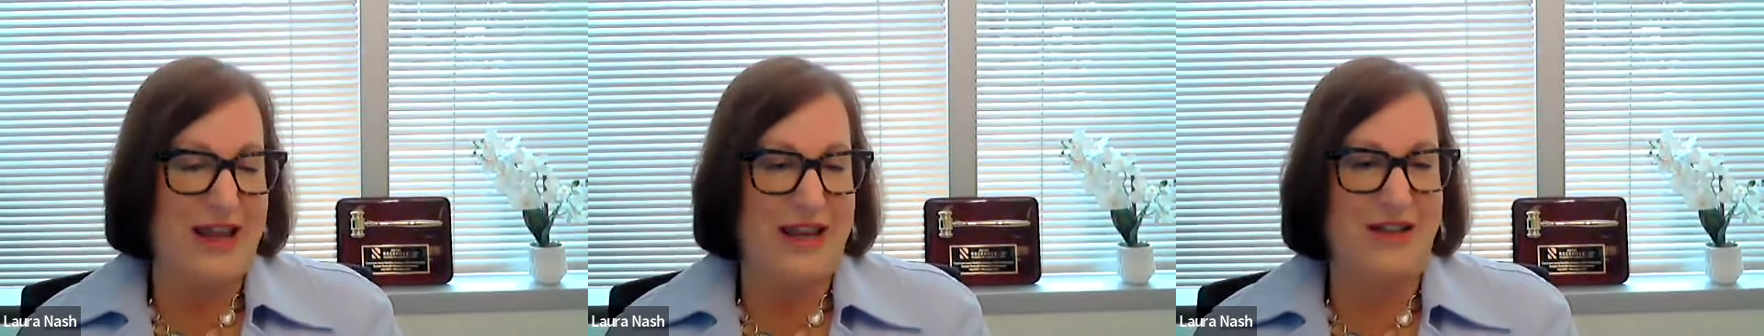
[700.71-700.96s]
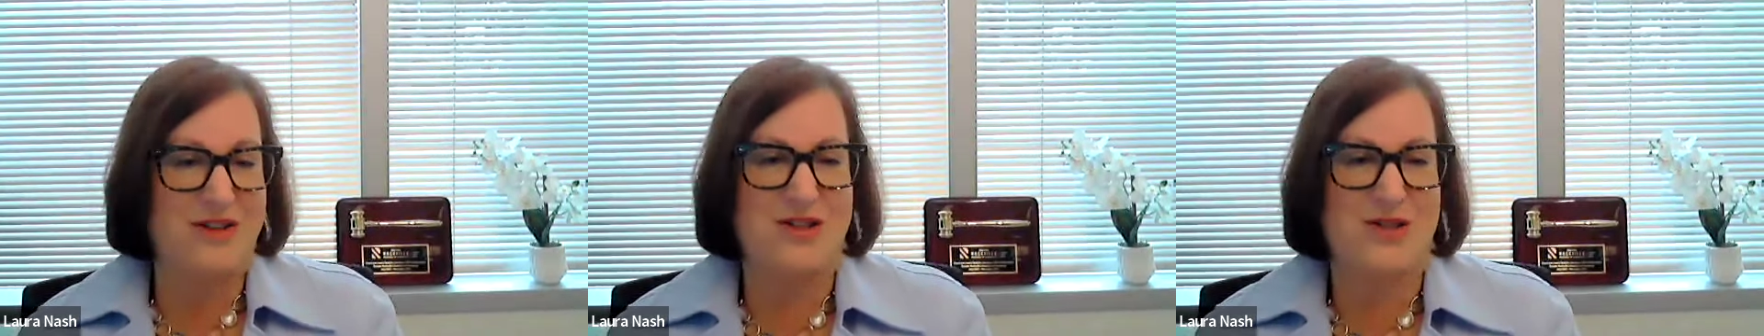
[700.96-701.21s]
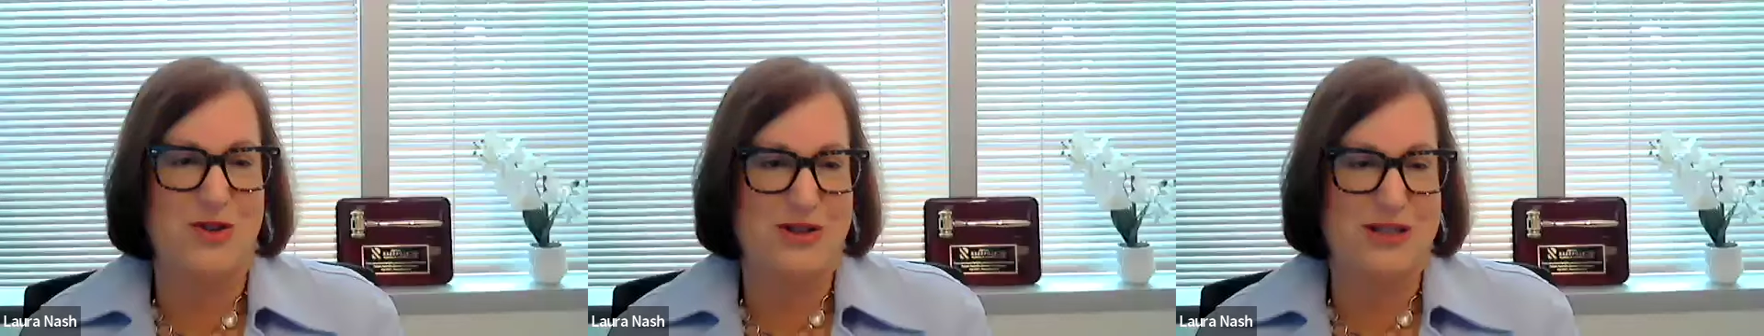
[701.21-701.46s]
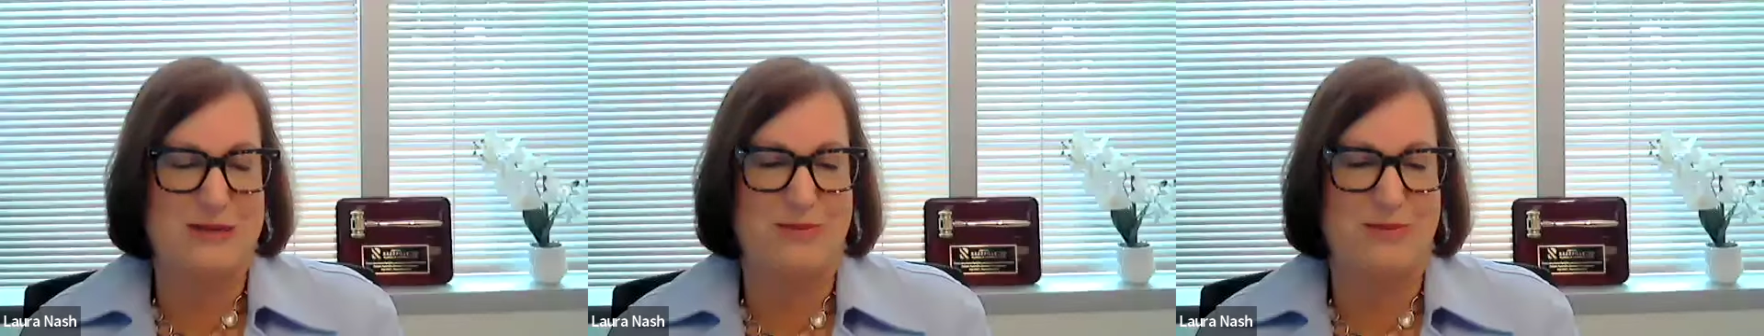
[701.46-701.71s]
range,
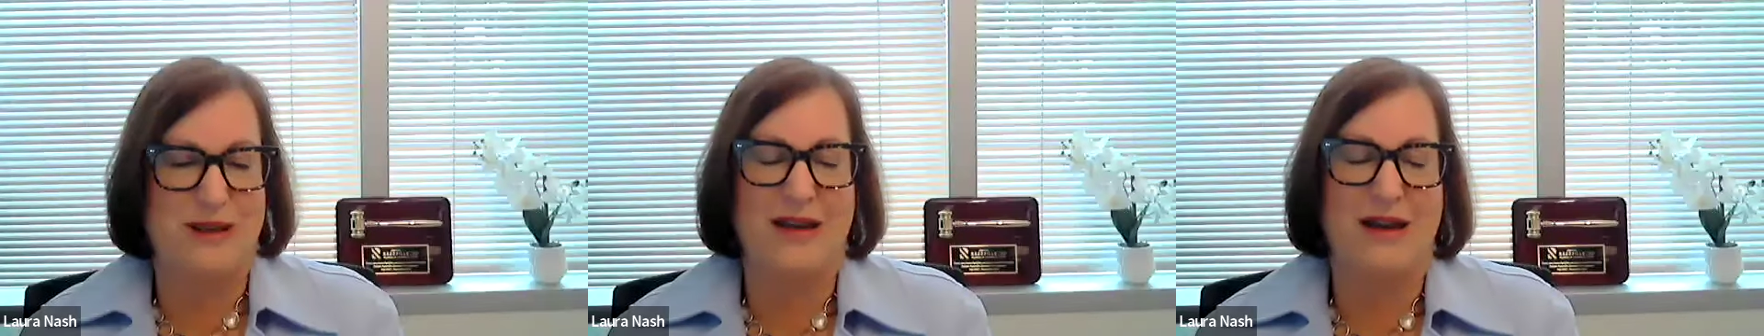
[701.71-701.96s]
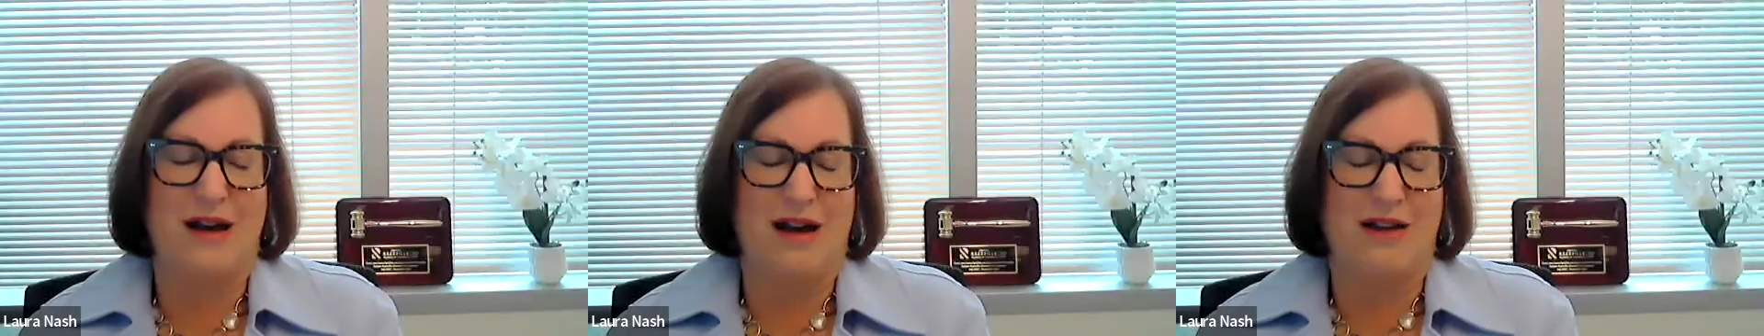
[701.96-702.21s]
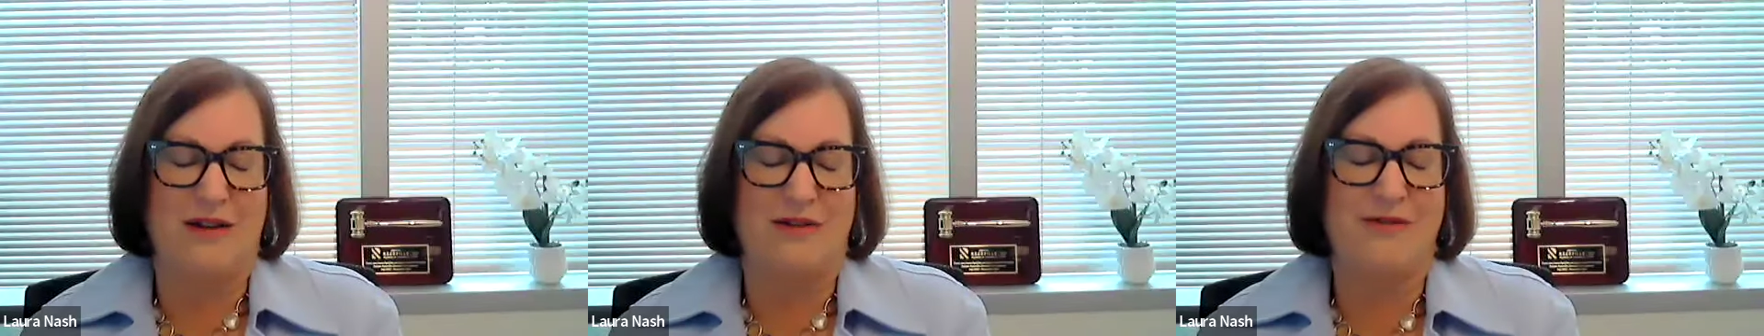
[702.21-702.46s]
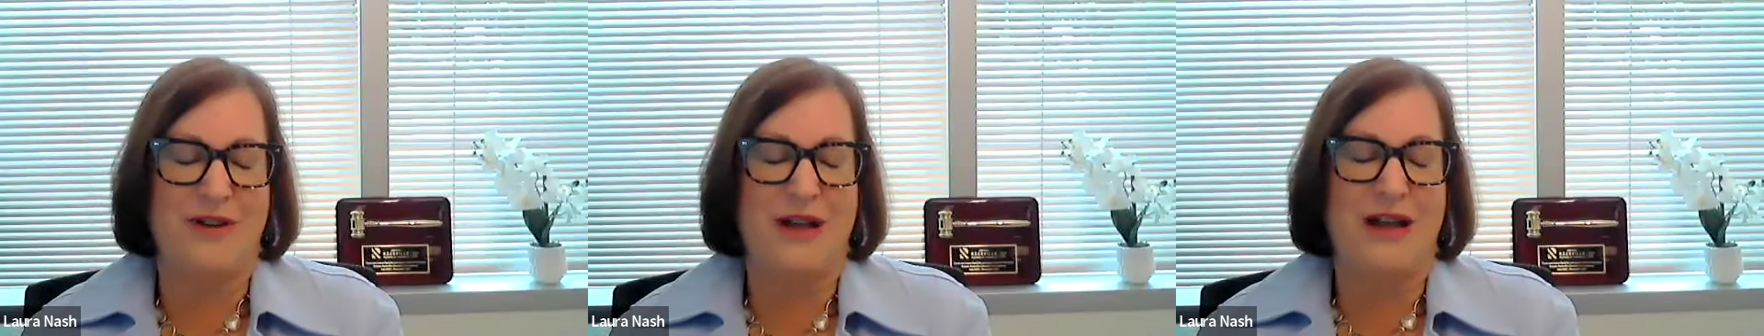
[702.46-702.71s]
so to speak,
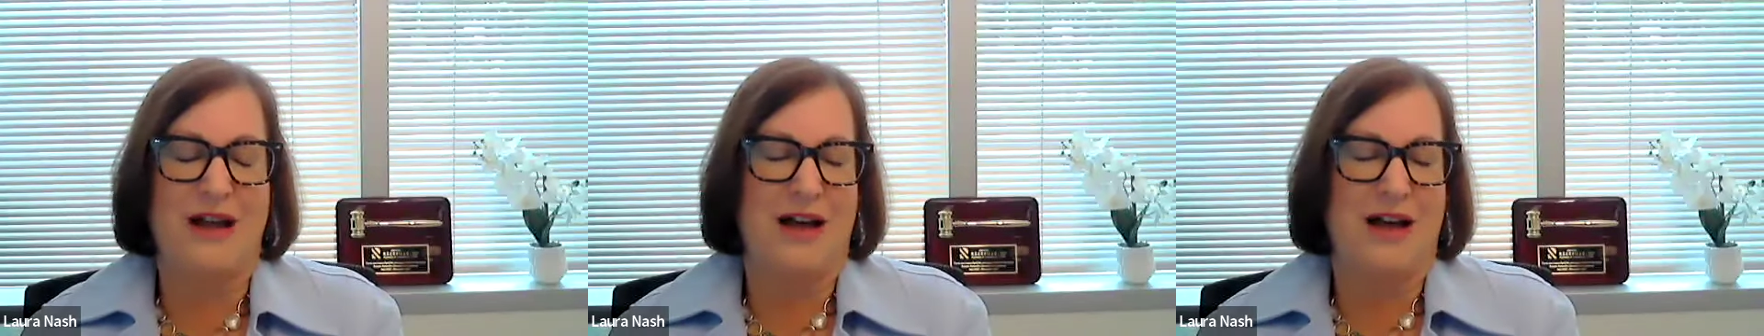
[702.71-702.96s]
of